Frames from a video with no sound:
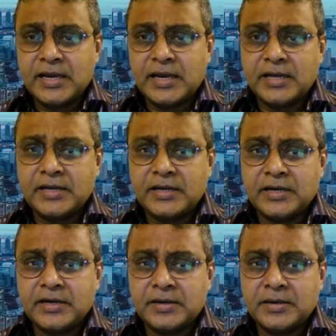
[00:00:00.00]
And
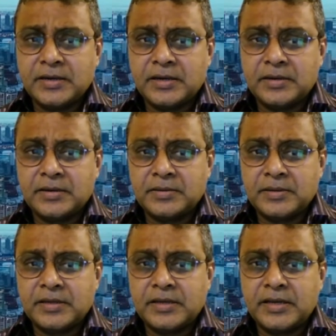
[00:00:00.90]
uh,
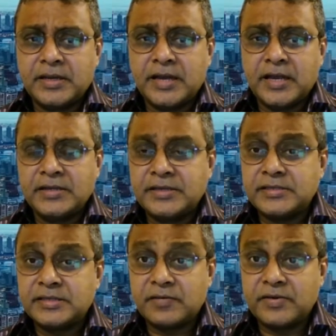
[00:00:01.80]
uh in
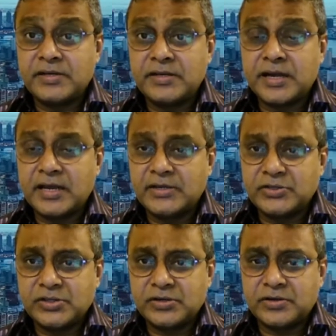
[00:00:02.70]
1979,
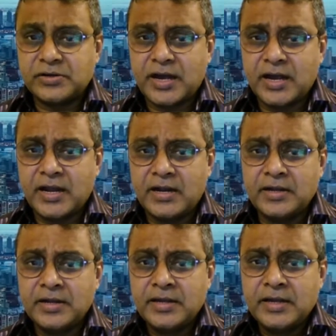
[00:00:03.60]
she retired.